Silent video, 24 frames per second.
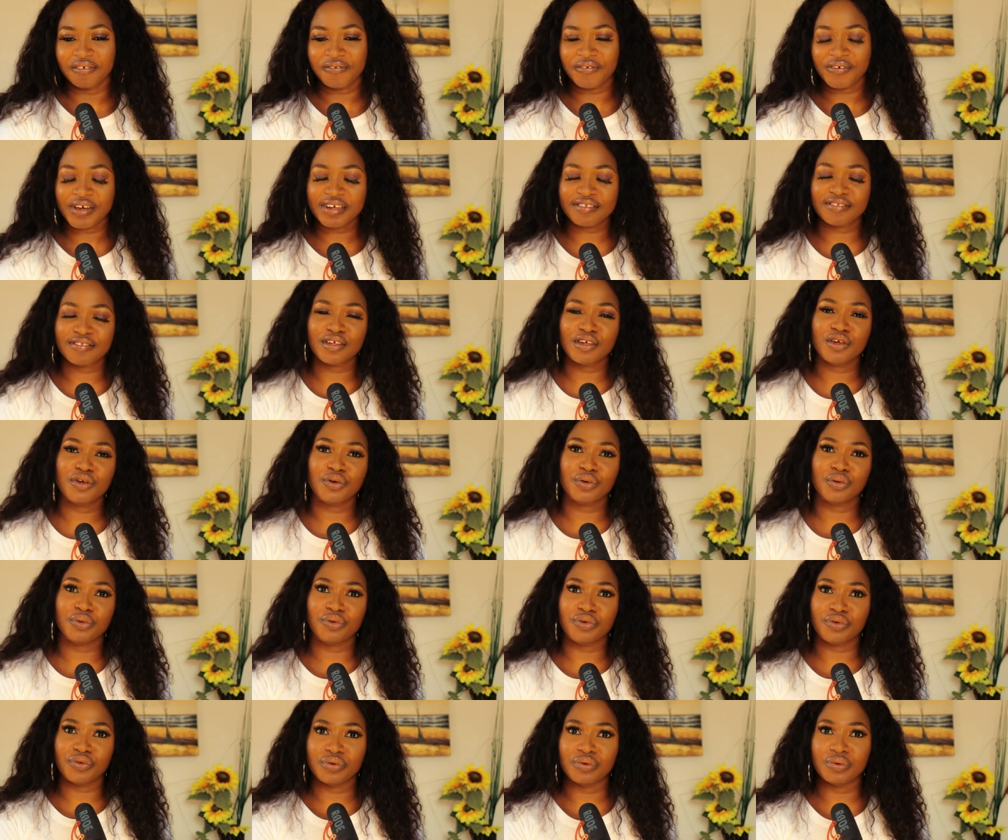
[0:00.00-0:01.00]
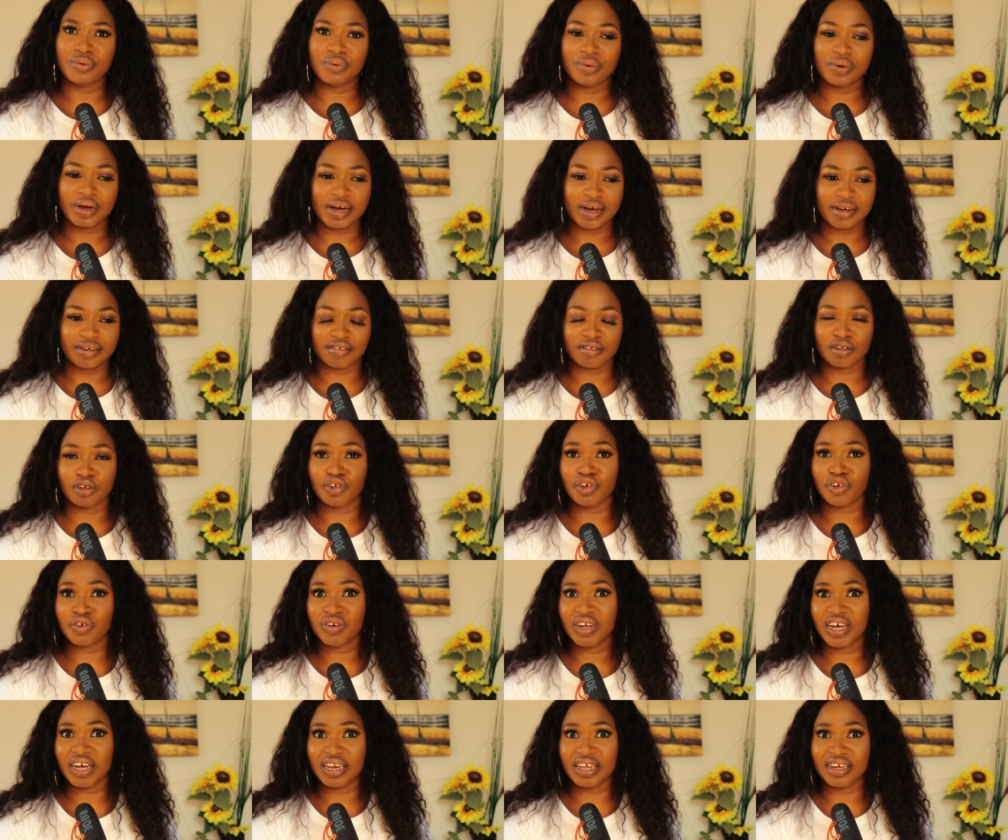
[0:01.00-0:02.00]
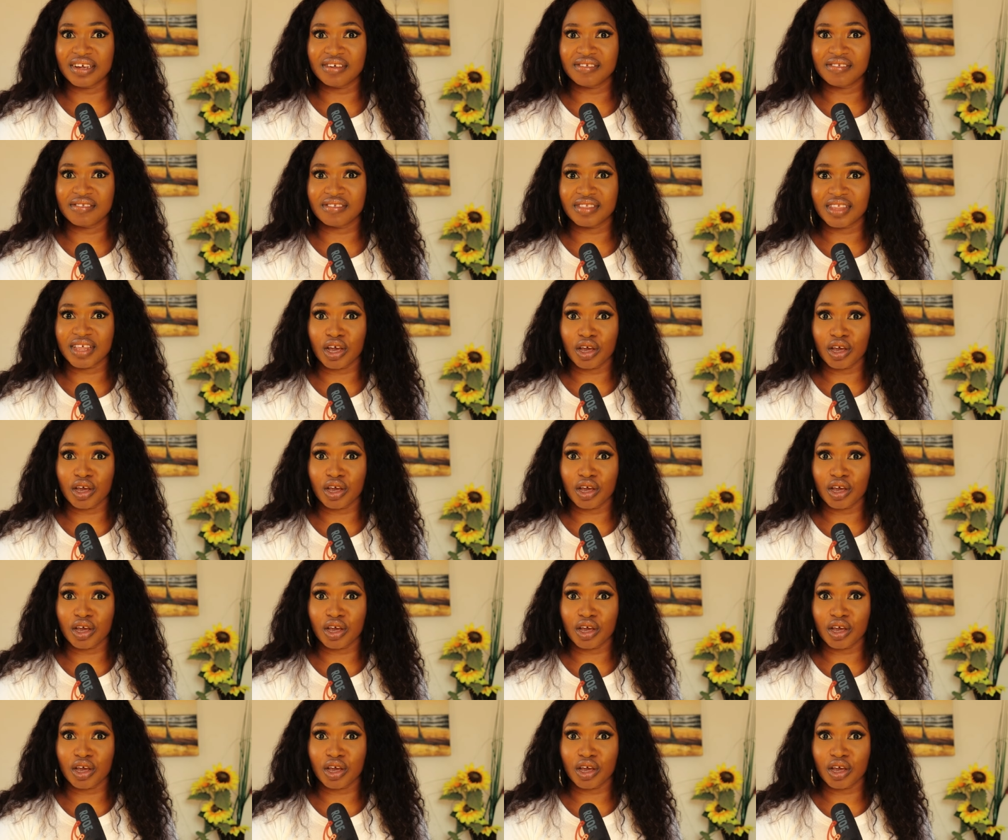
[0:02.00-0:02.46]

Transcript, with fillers: The first thing you do as a journalist,